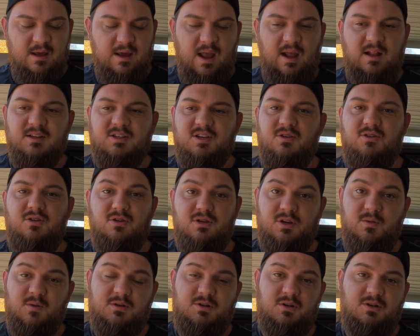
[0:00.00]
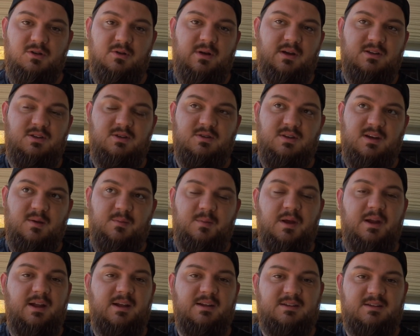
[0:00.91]
And so usually what you're doing is using a
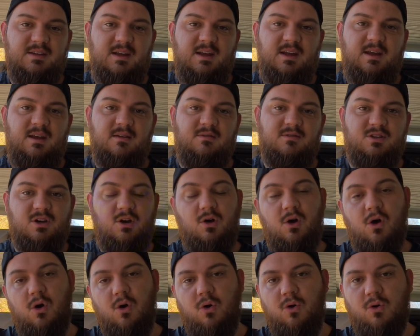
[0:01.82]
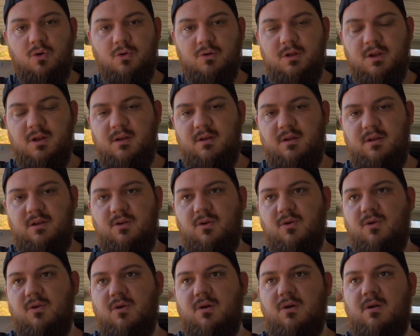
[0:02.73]
BDC to hold
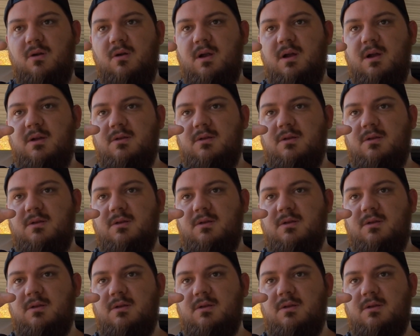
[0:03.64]
your